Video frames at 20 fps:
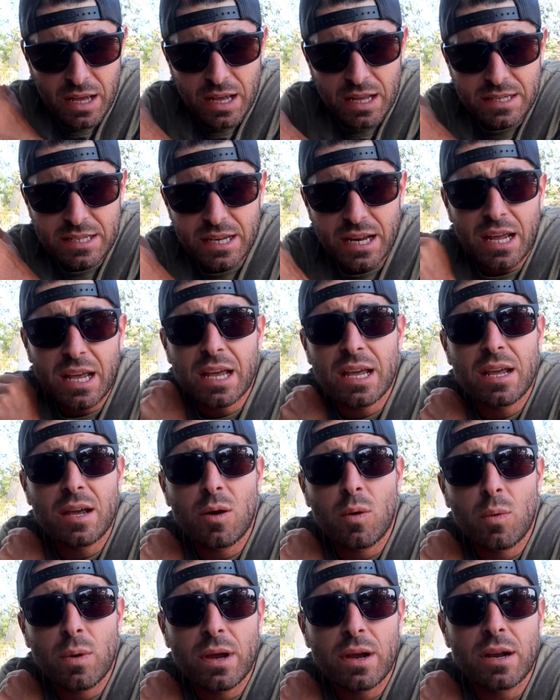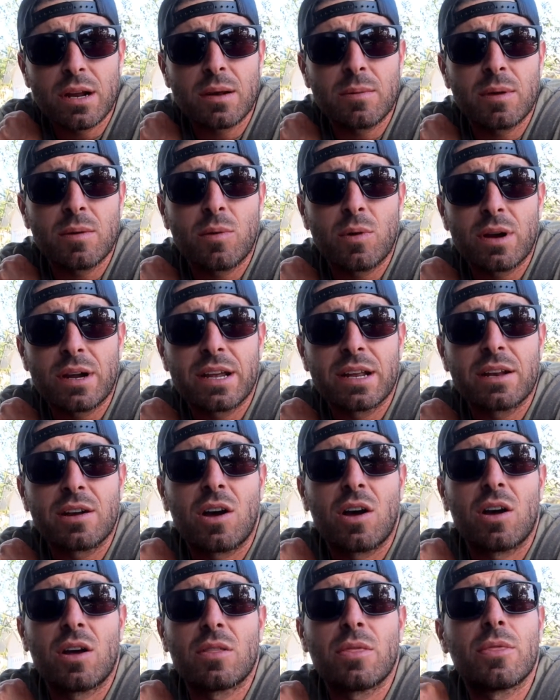and today we are going to be working
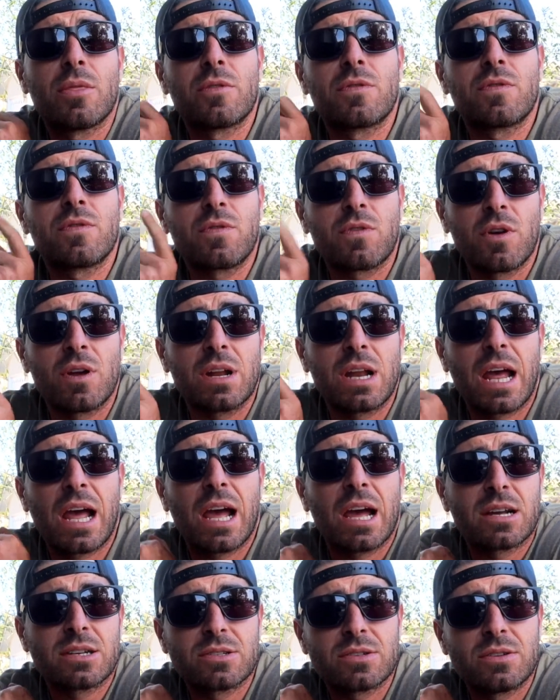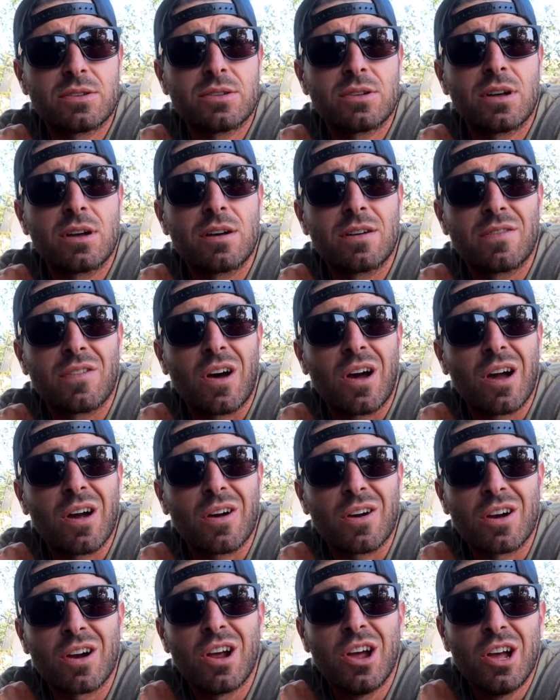on the front axle of
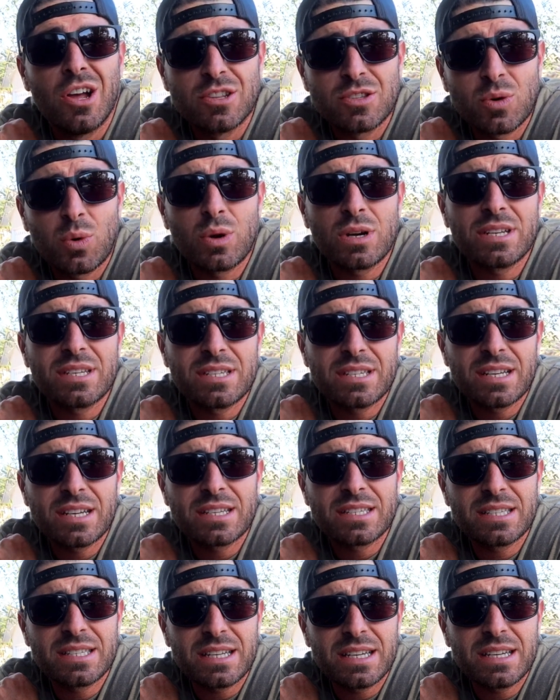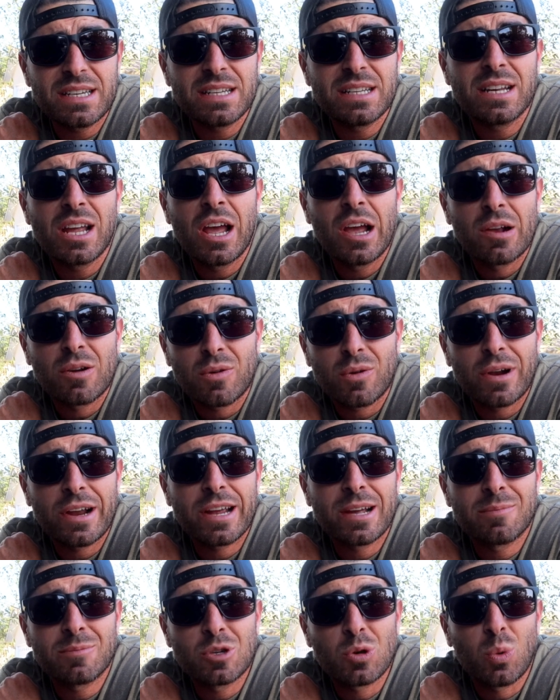our 2016
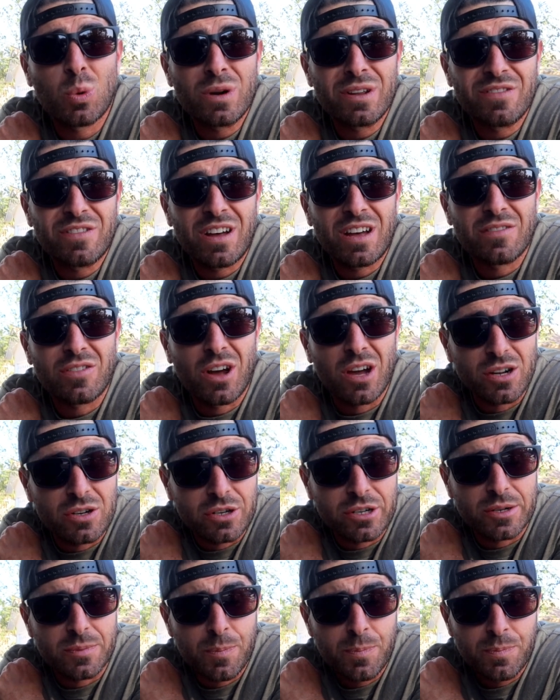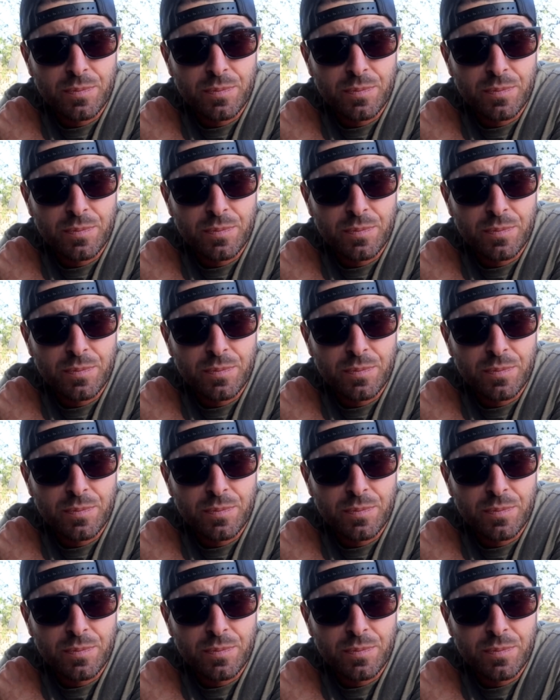Ram 2500.